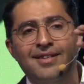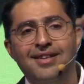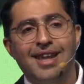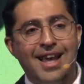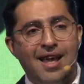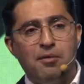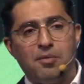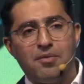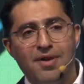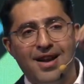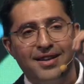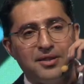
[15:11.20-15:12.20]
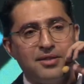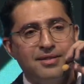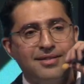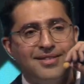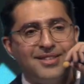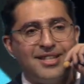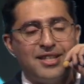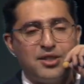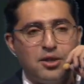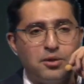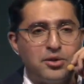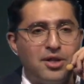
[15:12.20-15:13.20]
Yeah, great. That's
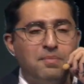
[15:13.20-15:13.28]
good.